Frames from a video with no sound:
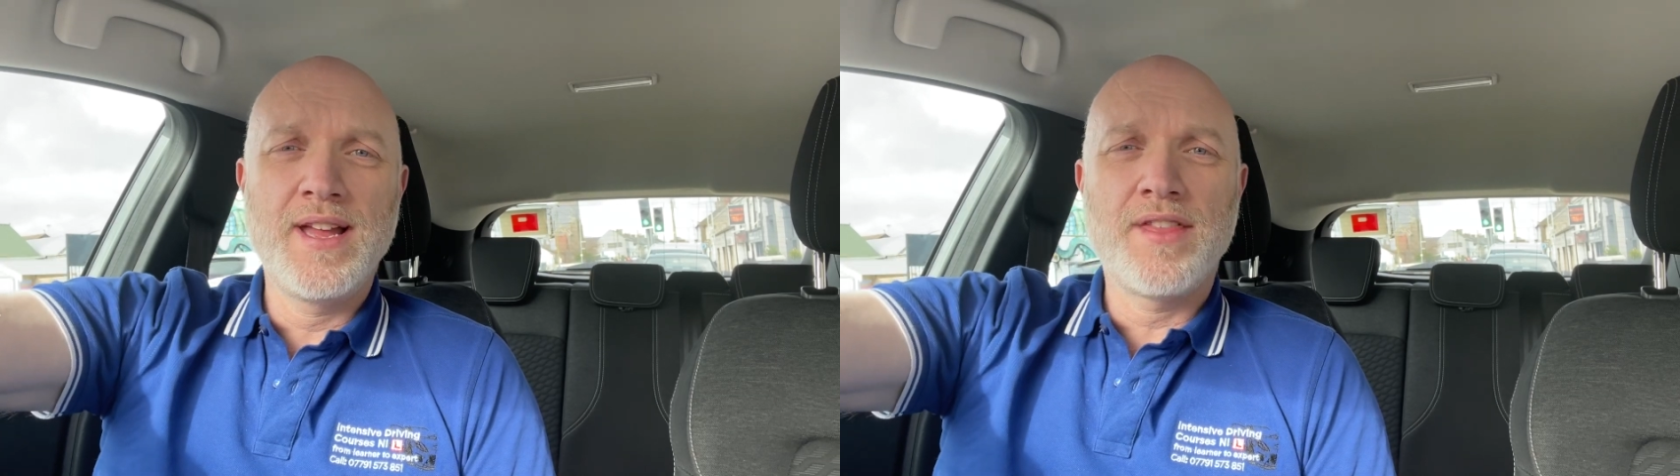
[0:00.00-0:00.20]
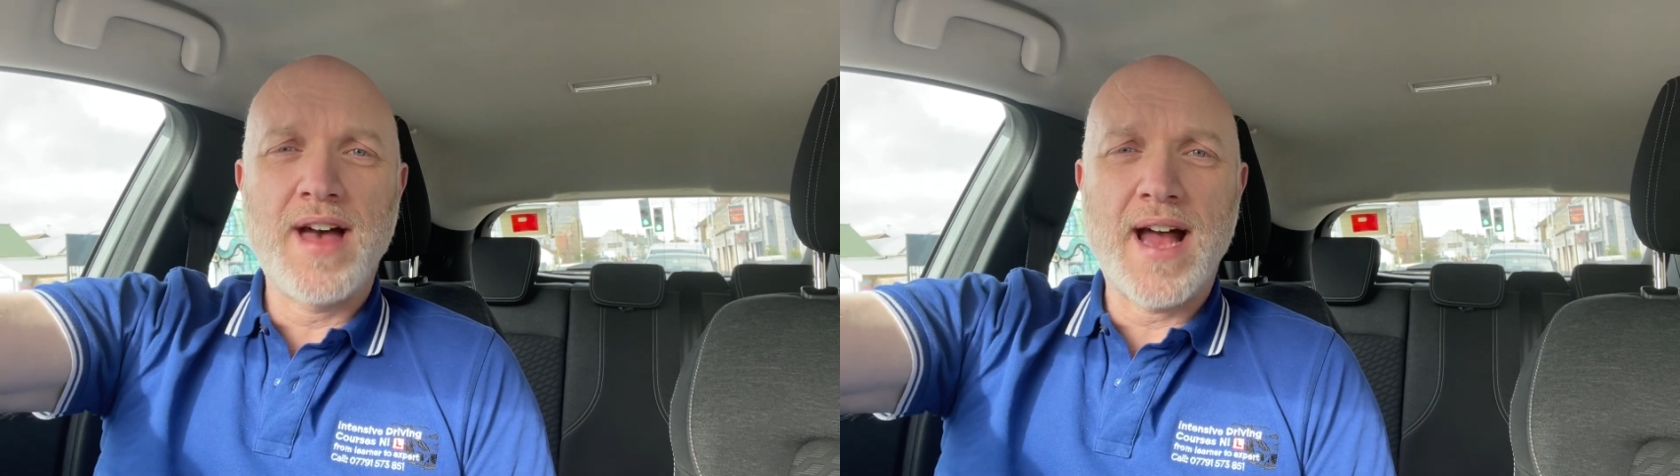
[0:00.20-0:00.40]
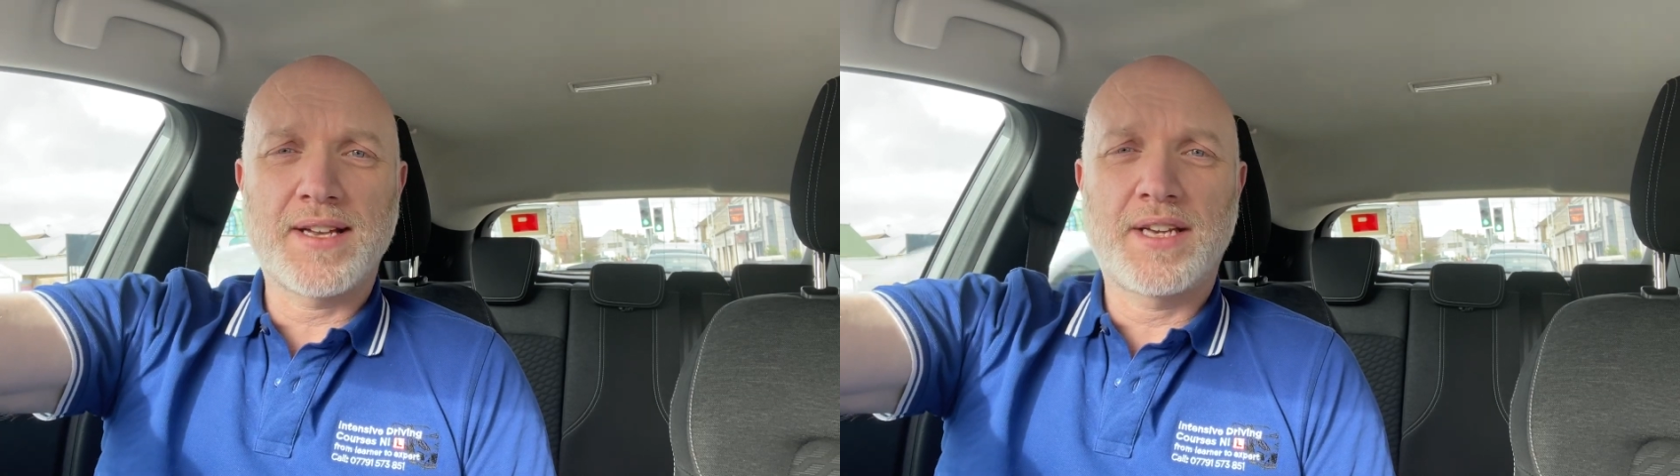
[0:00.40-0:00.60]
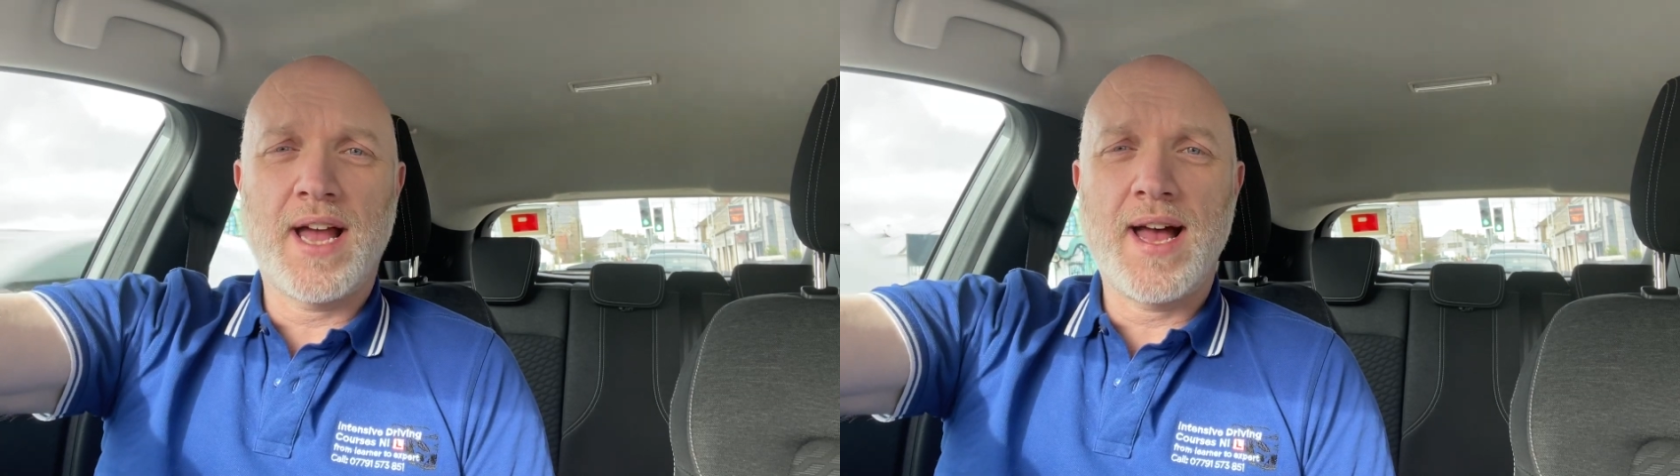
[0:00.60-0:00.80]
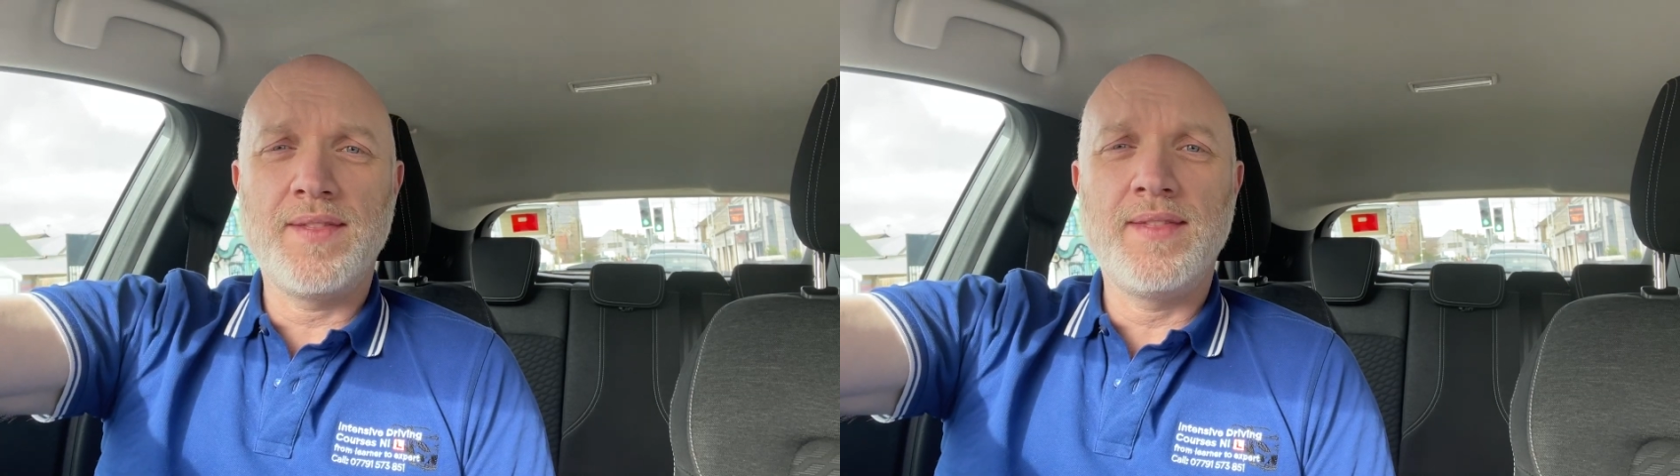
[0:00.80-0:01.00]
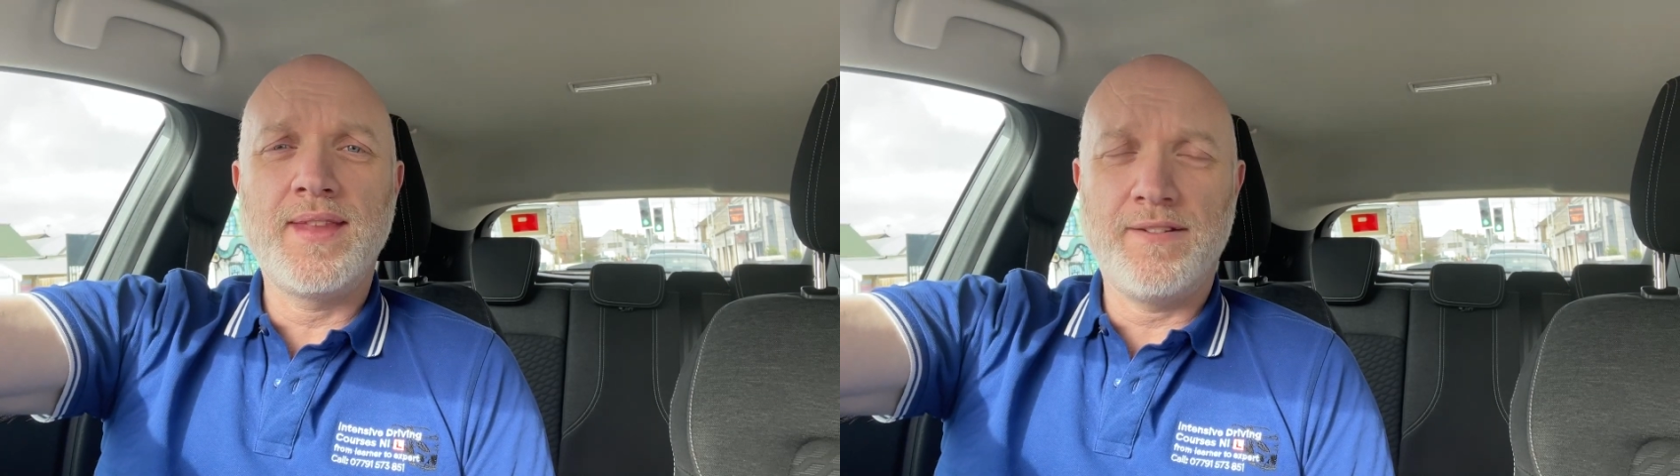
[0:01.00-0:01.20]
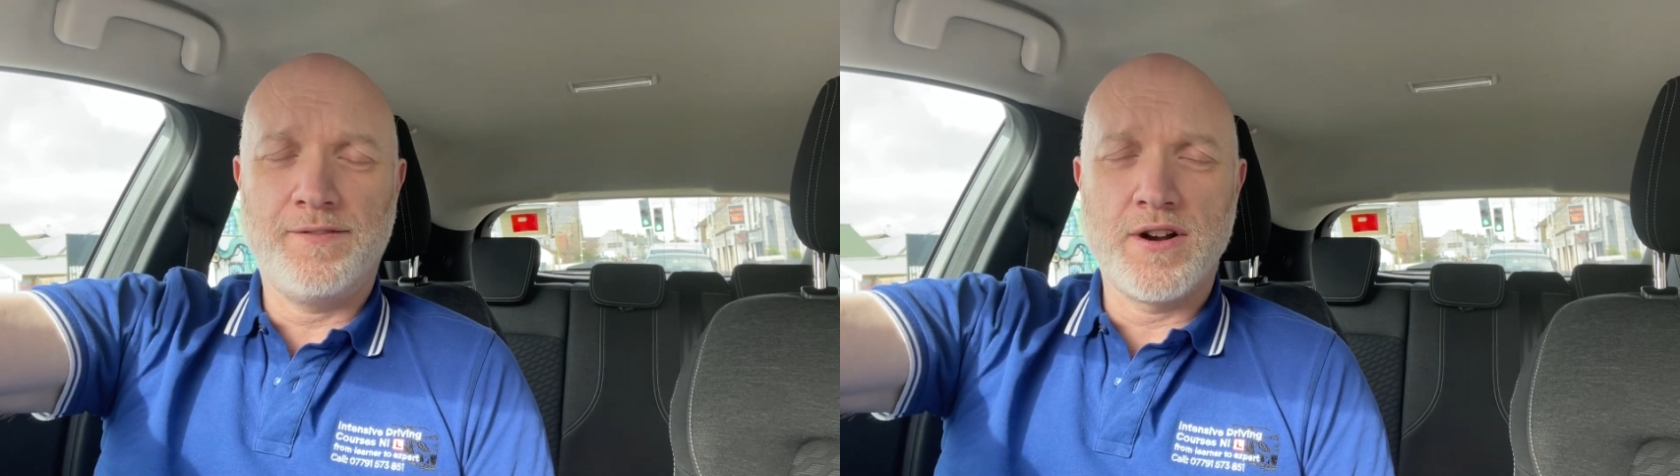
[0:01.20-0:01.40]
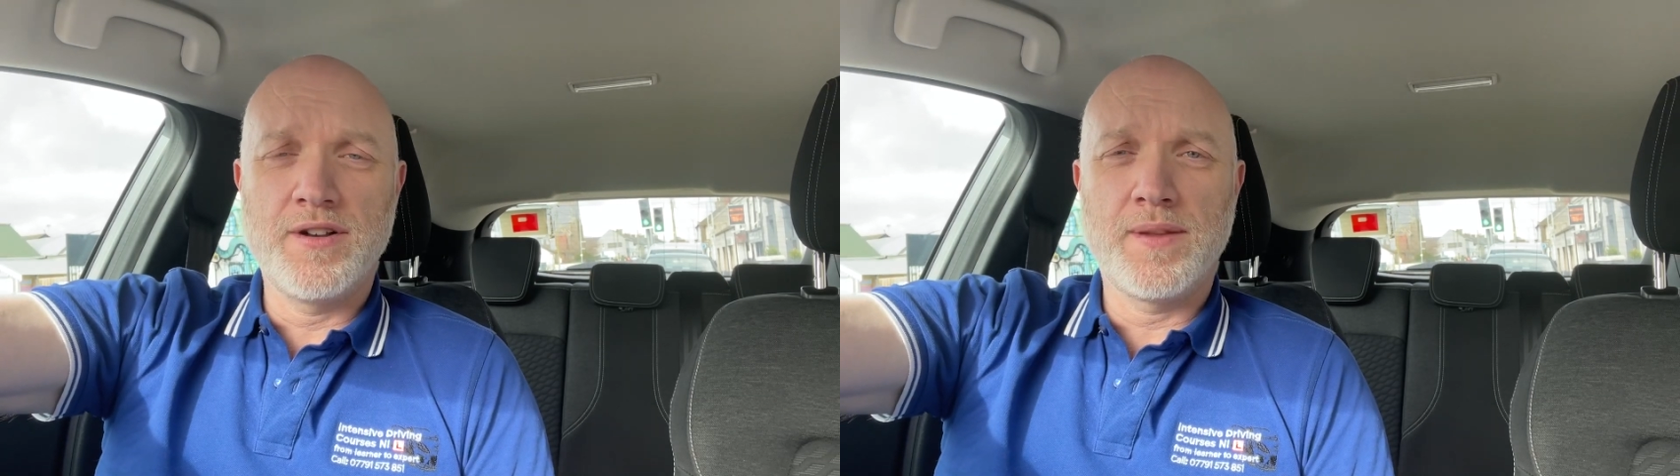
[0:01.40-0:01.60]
that can differ